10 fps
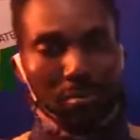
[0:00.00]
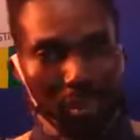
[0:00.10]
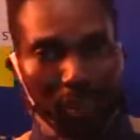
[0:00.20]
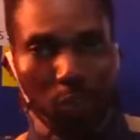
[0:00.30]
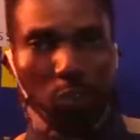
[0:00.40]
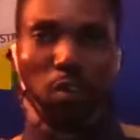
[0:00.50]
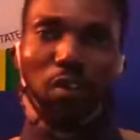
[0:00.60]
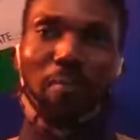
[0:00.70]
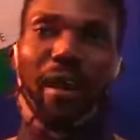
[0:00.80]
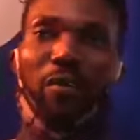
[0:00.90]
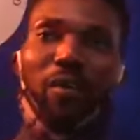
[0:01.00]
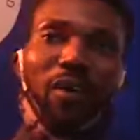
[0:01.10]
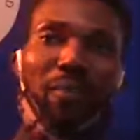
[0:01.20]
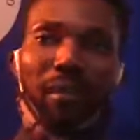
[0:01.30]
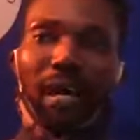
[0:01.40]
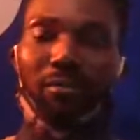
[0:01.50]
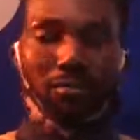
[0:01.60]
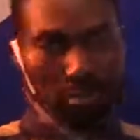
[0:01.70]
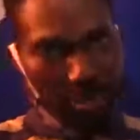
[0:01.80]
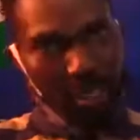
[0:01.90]
If you throw your biro up now,
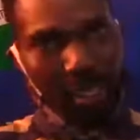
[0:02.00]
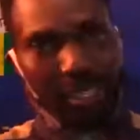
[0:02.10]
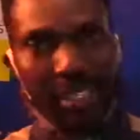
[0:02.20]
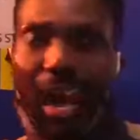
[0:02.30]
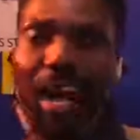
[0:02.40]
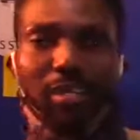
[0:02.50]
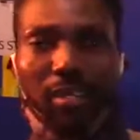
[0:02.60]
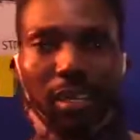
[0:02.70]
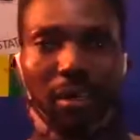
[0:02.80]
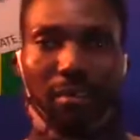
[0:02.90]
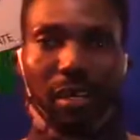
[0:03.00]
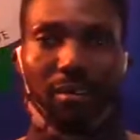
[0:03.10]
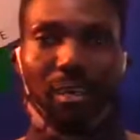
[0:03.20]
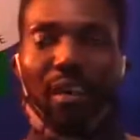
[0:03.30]
it has to come down.